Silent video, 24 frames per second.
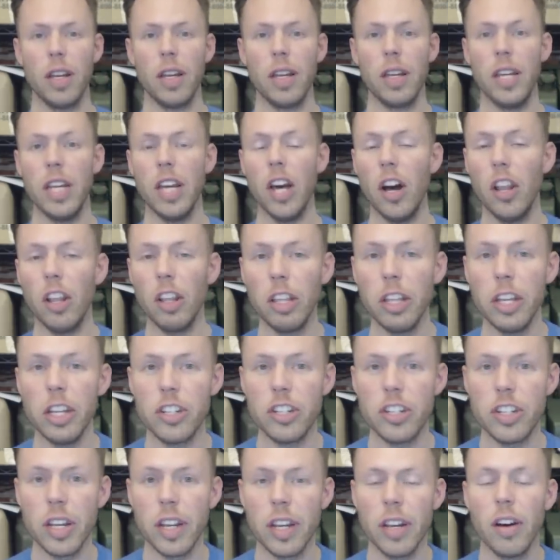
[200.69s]
he
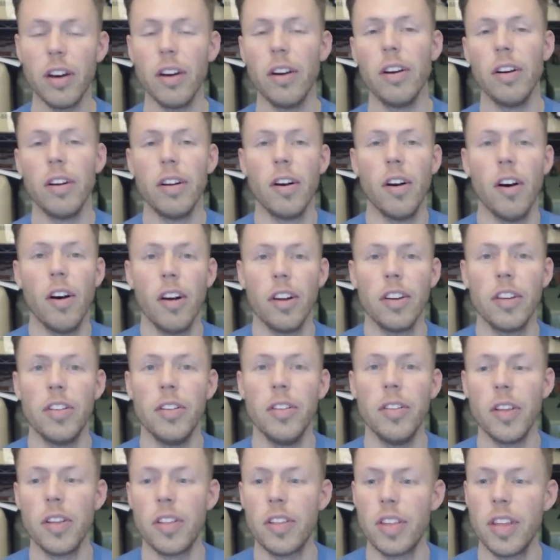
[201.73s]
unleashed it
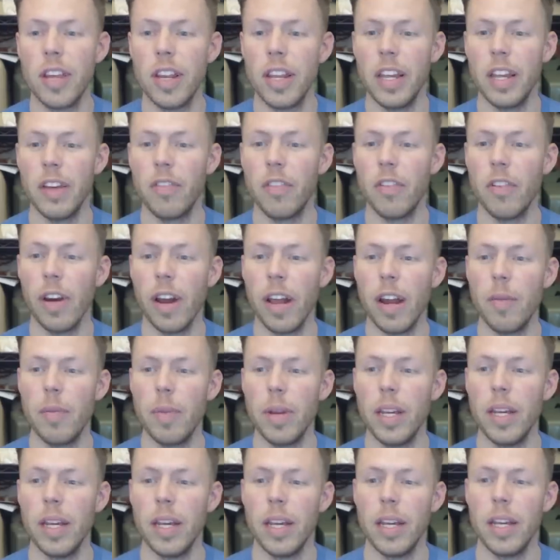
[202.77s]
onto the city of
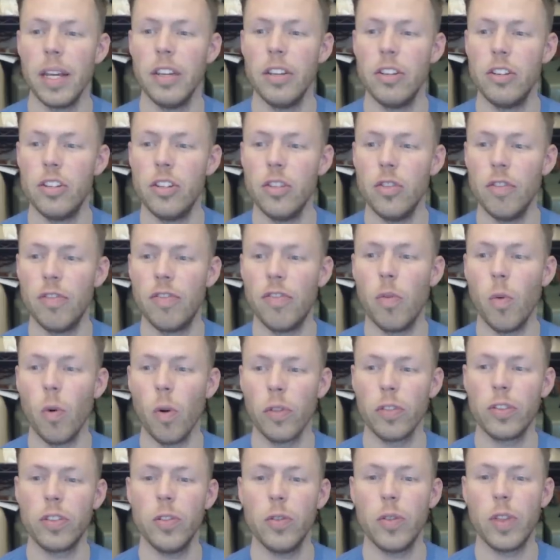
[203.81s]
Granby in June
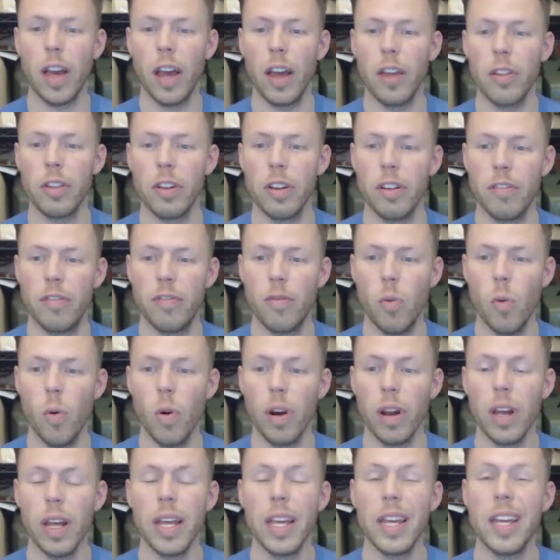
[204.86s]
fourth, two thousand four.